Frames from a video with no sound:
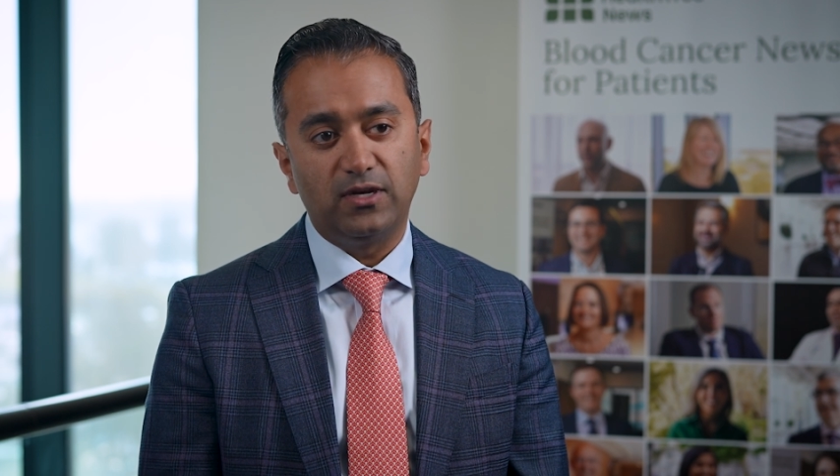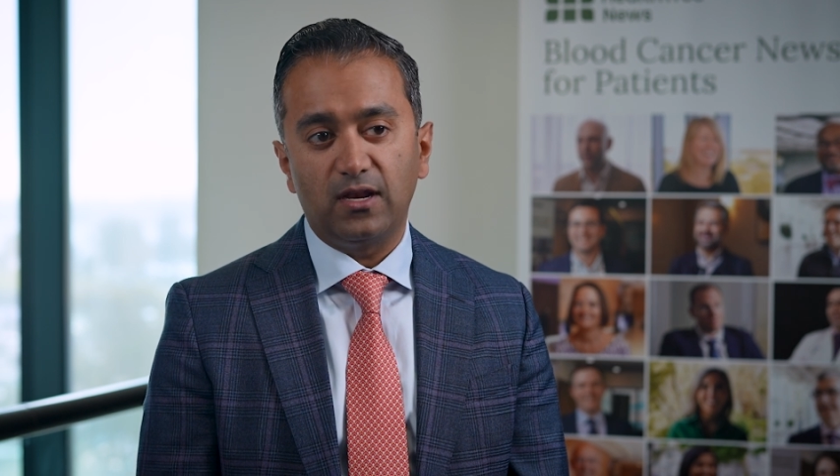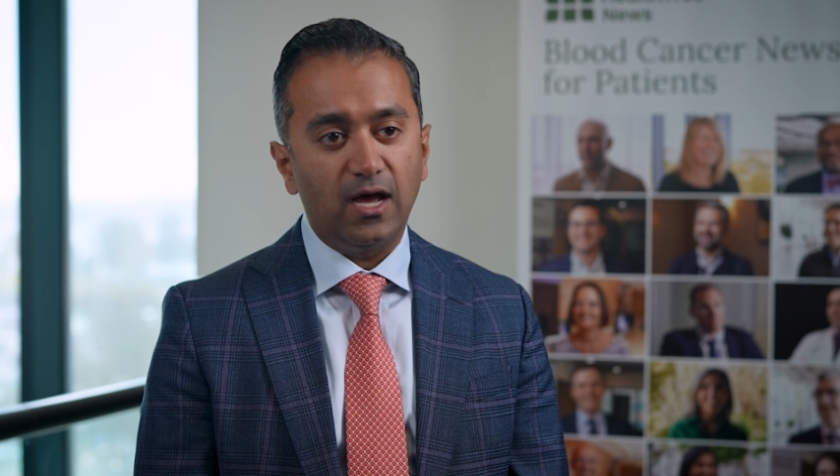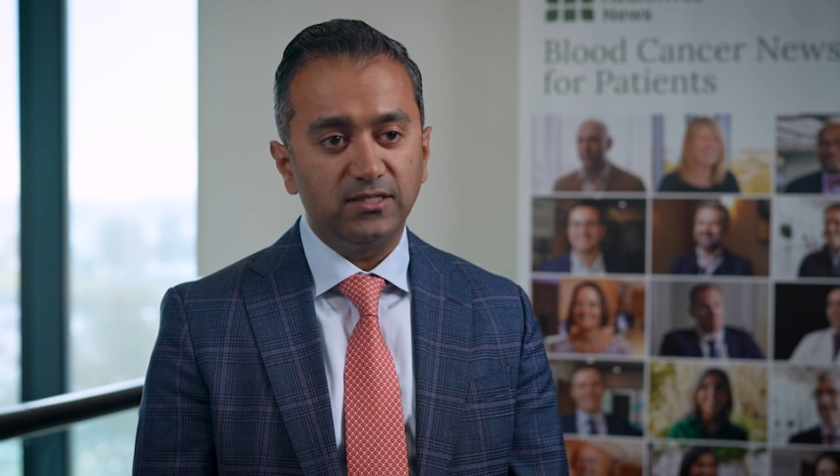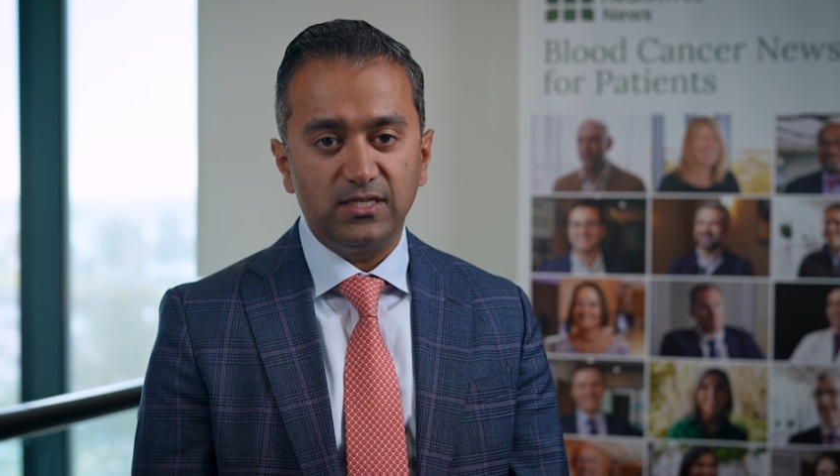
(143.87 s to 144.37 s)

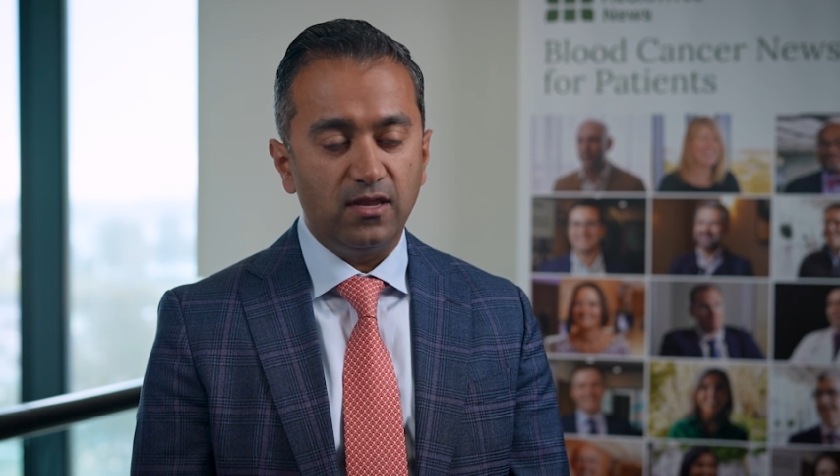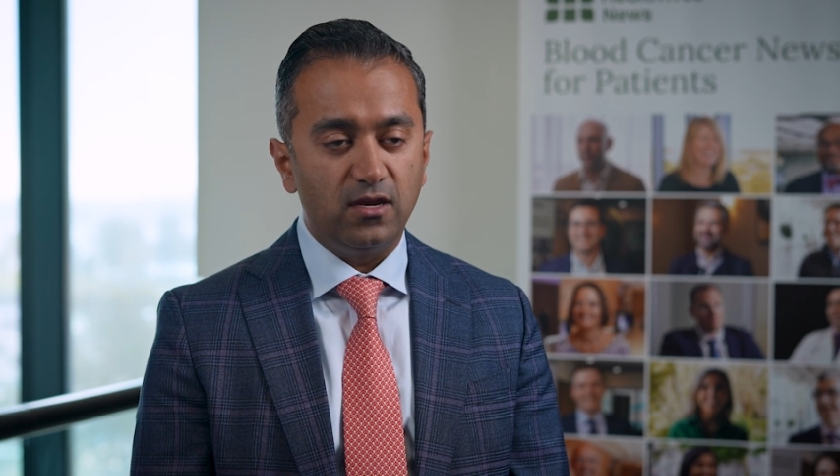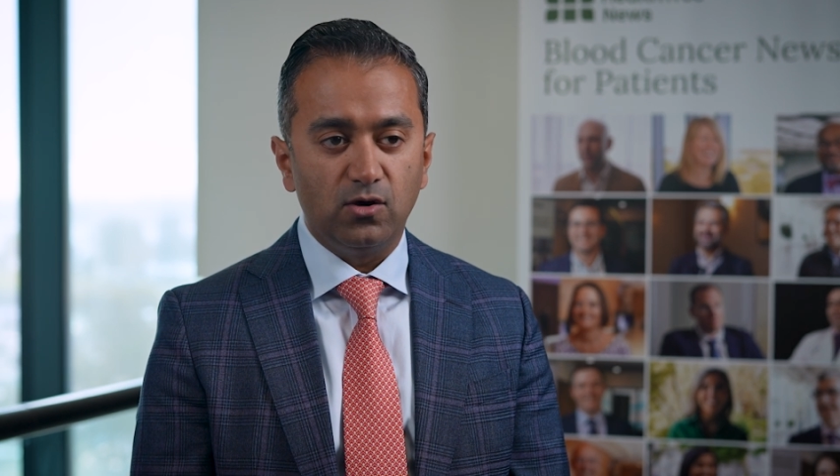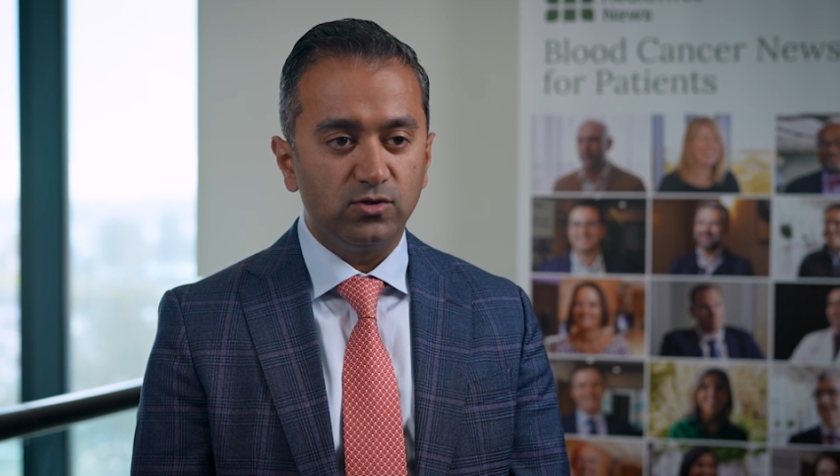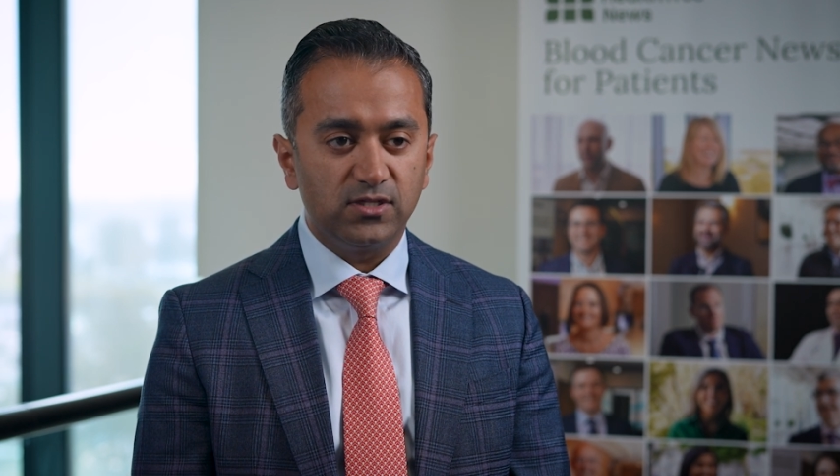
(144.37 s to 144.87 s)
did not see
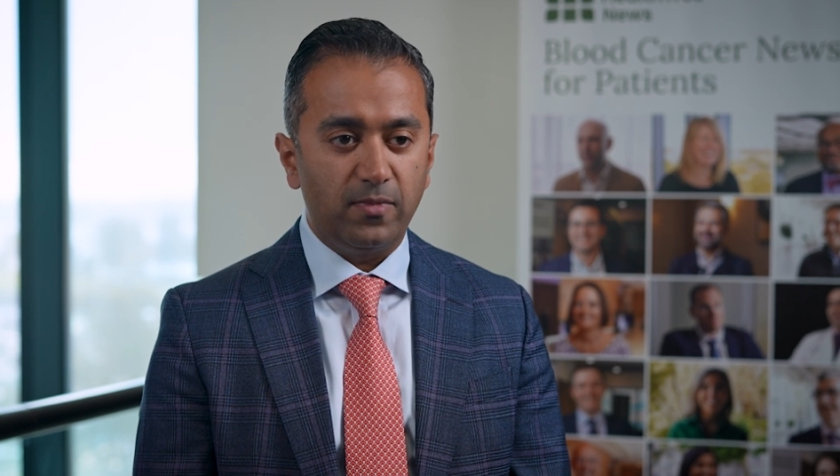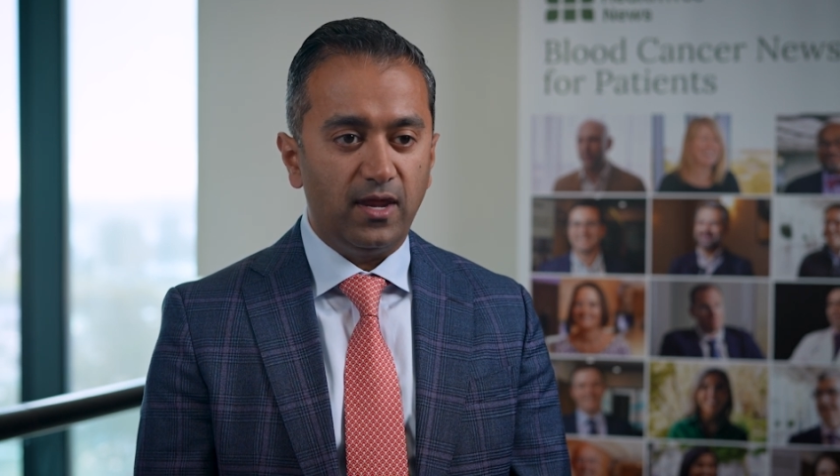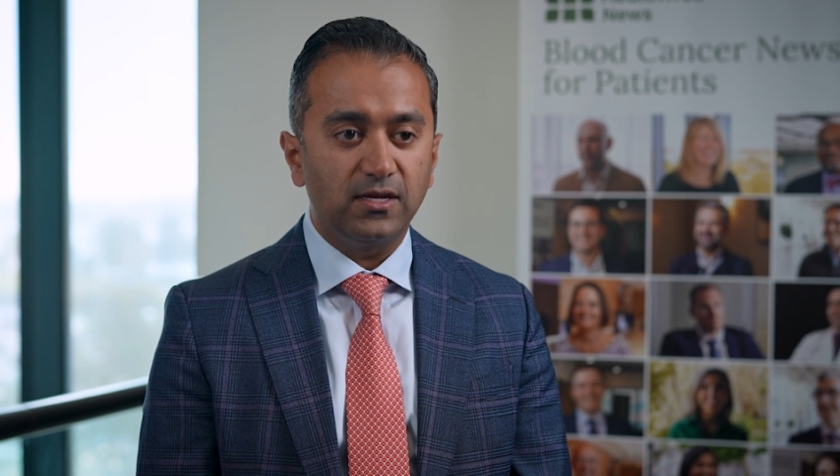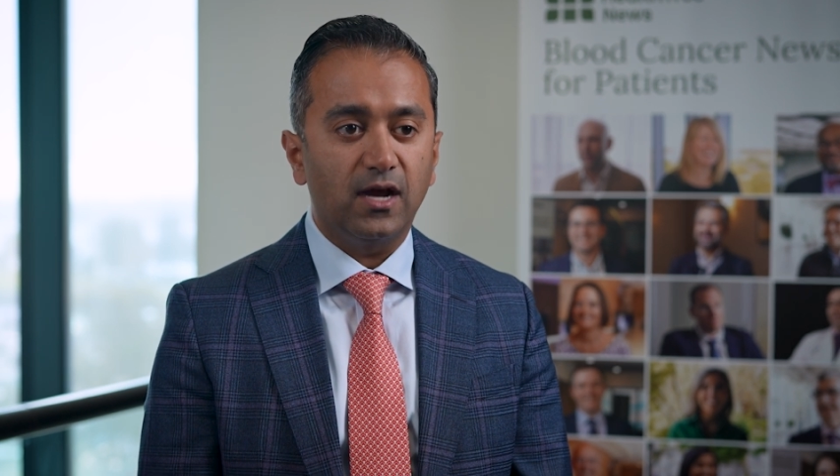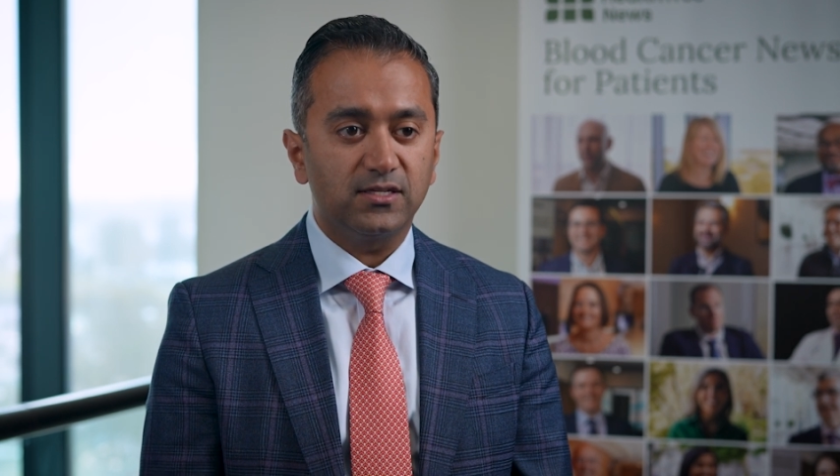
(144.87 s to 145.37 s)
any
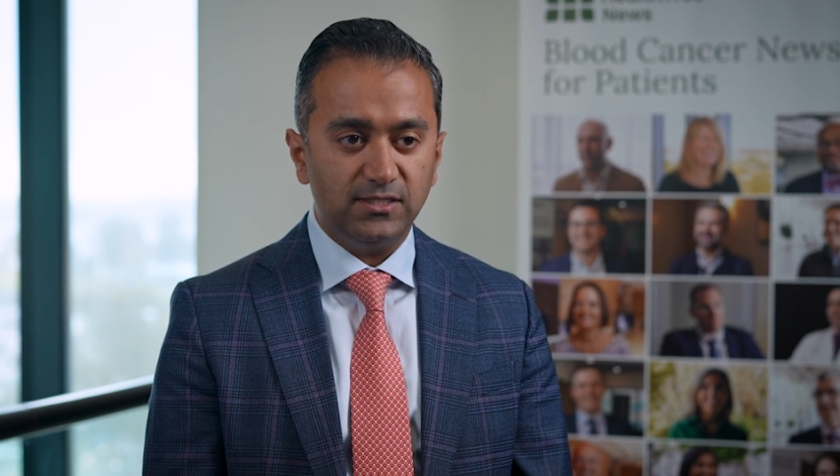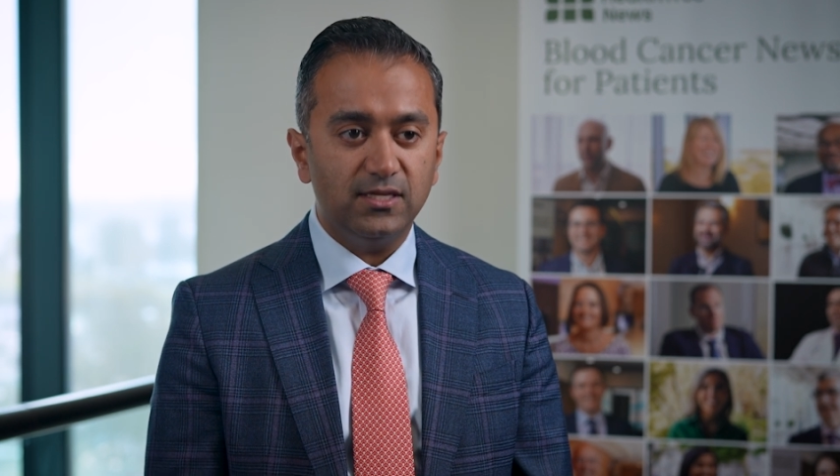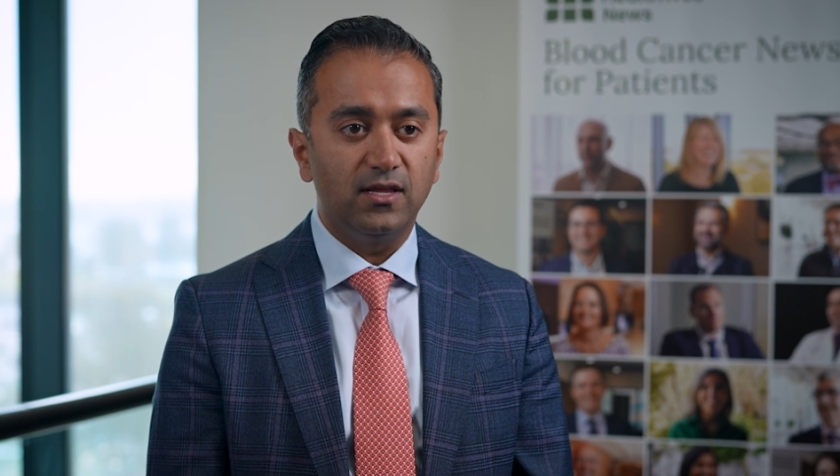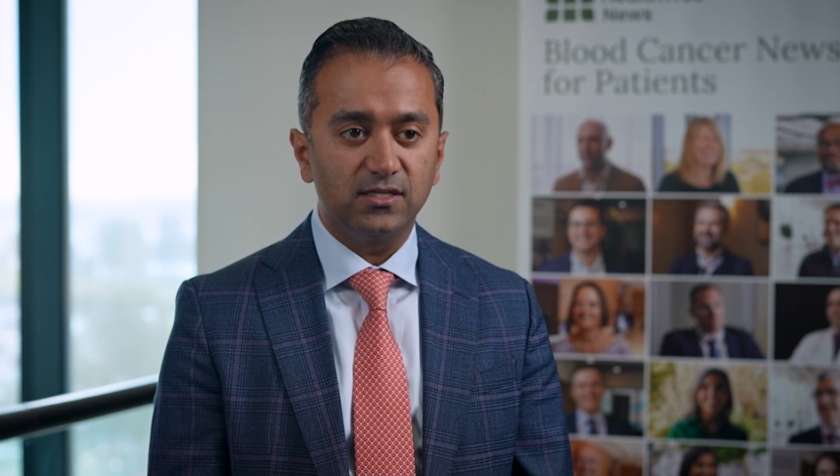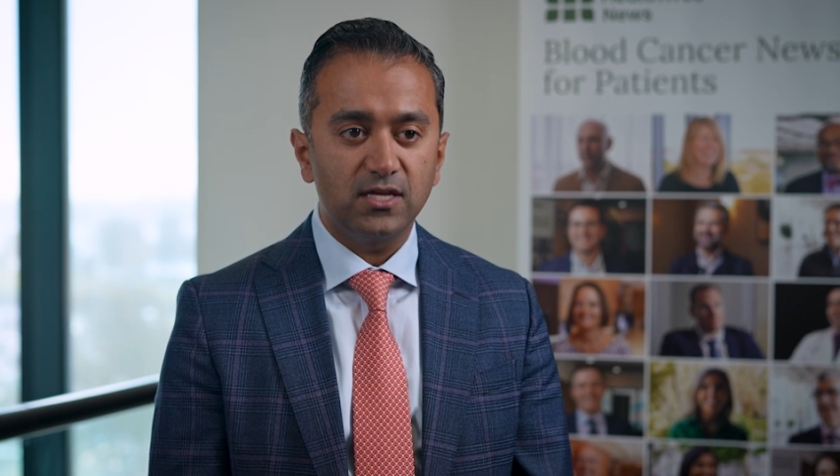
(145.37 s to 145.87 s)
dose-limiting
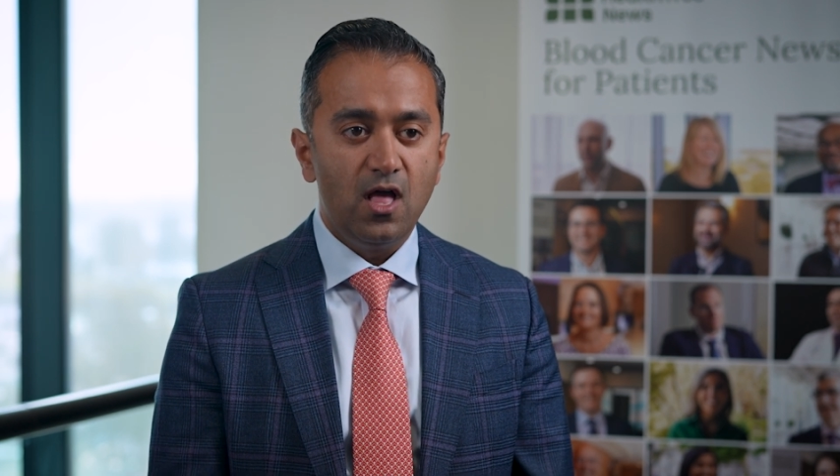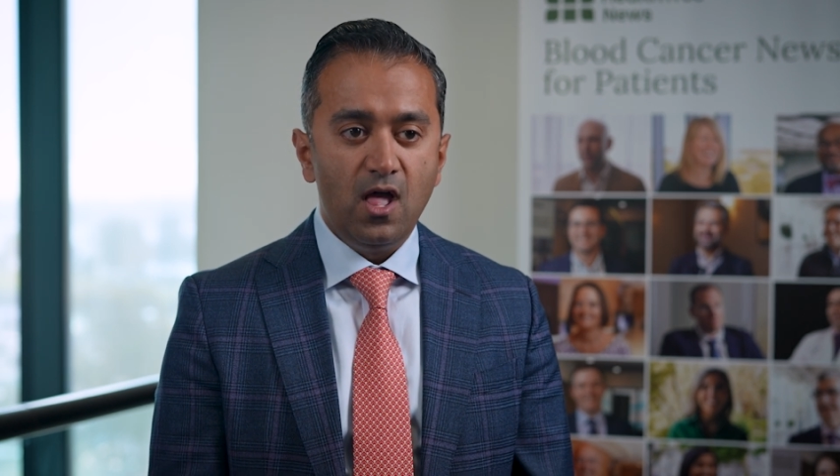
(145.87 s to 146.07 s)
toxicities,